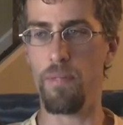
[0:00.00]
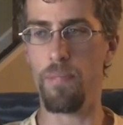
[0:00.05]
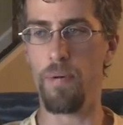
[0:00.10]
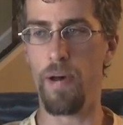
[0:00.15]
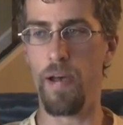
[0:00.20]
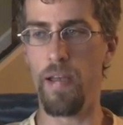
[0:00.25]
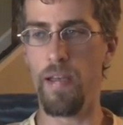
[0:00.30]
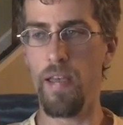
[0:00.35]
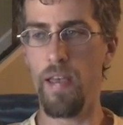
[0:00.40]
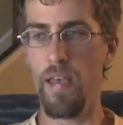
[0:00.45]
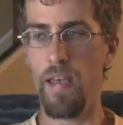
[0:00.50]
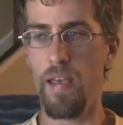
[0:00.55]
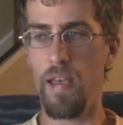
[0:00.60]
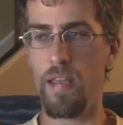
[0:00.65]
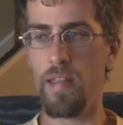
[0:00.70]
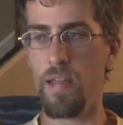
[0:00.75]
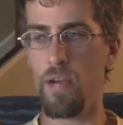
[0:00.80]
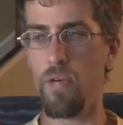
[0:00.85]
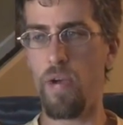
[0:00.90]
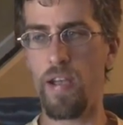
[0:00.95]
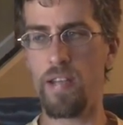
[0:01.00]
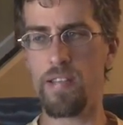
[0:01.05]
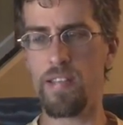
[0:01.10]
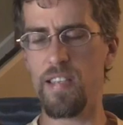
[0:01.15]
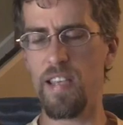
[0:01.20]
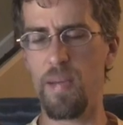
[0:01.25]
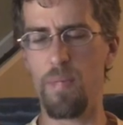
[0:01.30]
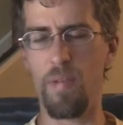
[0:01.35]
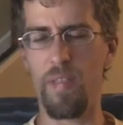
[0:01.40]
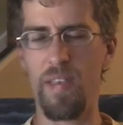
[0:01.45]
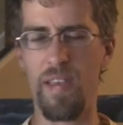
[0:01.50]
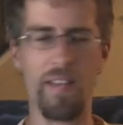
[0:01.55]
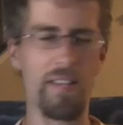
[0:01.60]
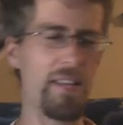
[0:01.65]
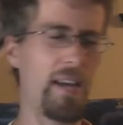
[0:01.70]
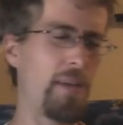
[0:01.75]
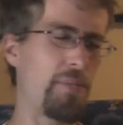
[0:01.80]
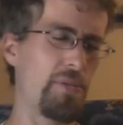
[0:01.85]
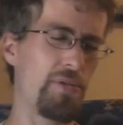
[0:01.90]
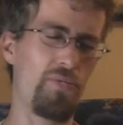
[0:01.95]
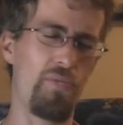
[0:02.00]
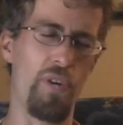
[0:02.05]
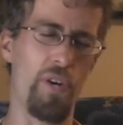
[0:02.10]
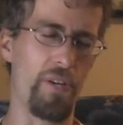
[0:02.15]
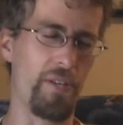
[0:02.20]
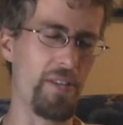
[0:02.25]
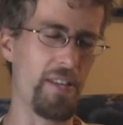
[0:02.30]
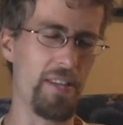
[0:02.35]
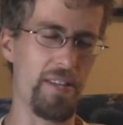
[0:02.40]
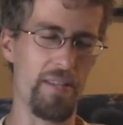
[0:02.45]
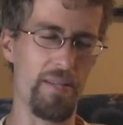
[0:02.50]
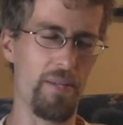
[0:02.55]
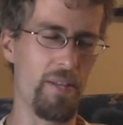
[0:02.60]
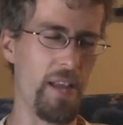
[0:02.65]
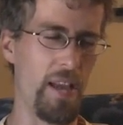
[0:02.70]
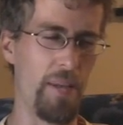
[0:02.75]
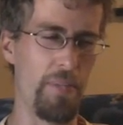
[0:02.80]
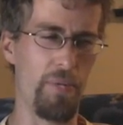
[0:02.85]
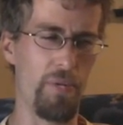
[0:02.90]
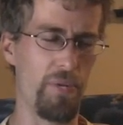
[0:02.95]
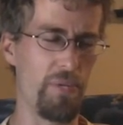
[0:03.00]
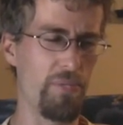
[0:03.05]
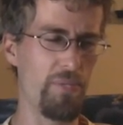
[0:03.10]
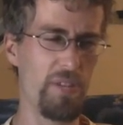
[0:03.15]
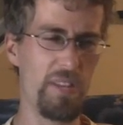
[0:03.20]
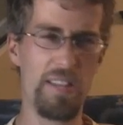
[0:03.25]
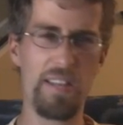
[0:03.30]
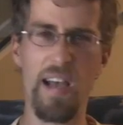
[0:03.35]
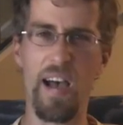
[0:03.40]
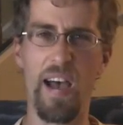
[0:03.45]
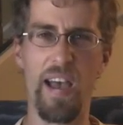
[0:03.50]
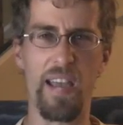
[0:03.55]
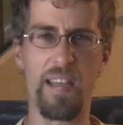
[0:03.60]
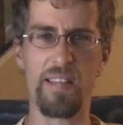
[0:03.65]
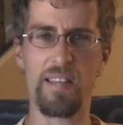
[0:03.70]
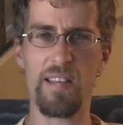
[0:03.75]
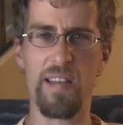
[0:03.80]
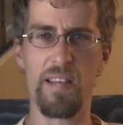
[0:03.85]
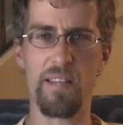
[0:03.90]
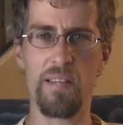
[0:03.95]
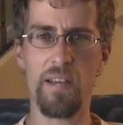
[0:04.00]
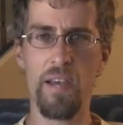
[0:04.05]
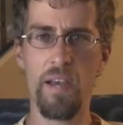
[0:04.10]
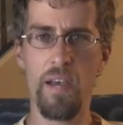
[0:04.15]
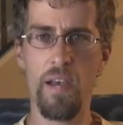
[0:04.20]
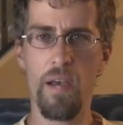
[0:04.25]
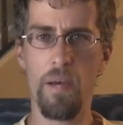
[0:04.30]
but in the grand scheme of things, I was wrong to label science as